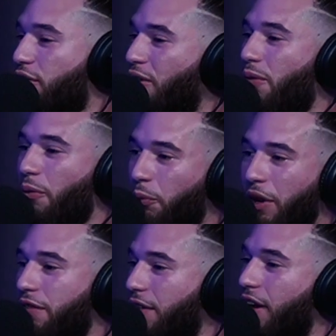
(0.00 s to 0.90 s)
to quote
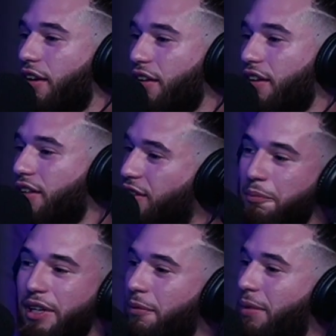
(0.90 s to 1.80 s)
Ric Flair,
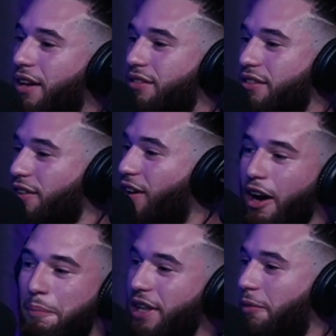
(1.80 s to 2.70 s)
to be the best, you gotta,
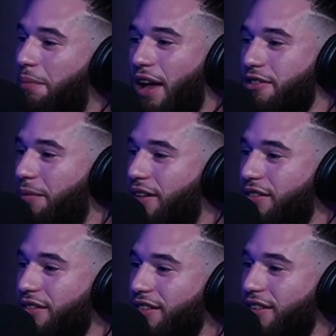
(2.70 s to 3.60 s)
you gotta beat, beat the best,
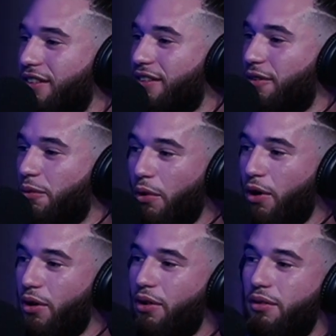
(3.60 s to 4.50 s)
man.
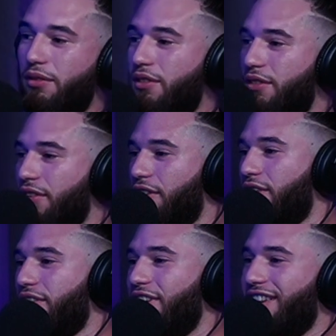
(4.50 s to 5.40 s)
Woo!
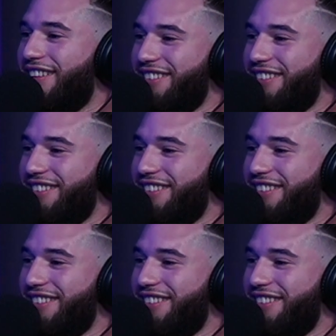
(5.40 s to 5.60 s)
You know?